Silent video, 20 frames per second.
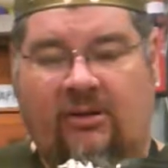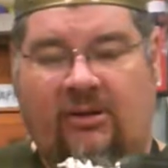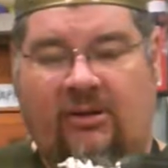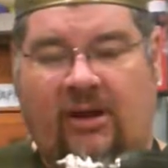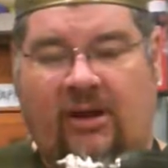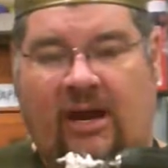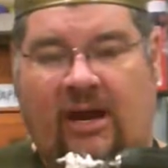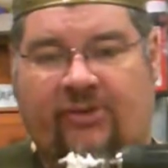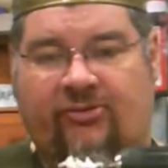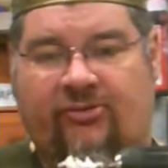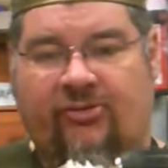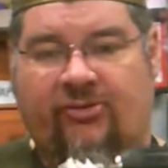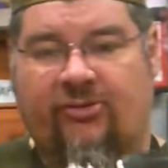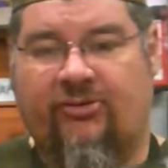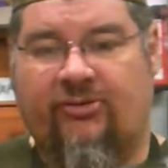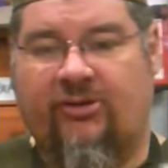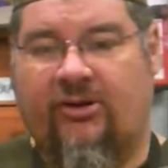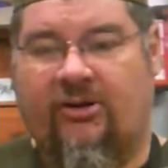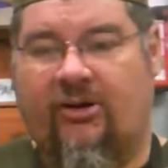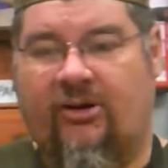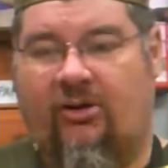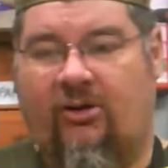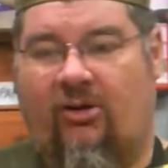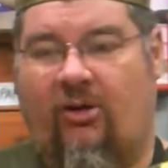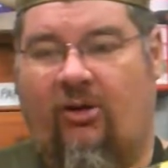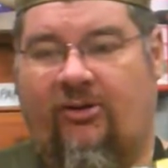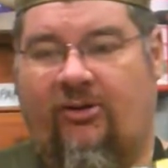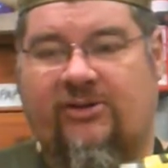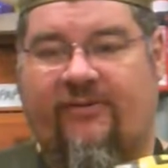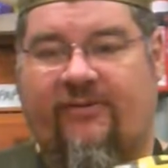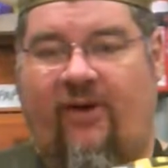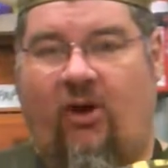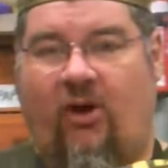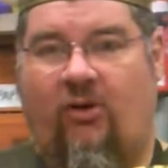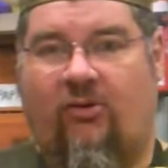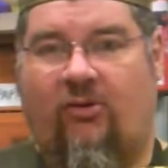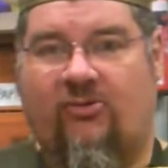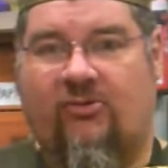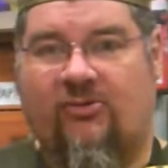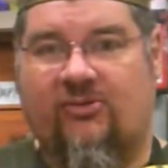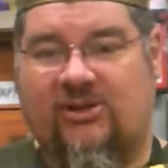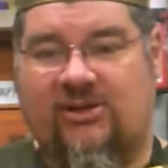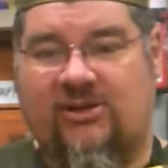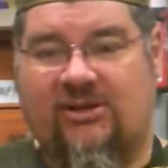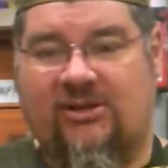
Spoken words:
and drilled lots of holes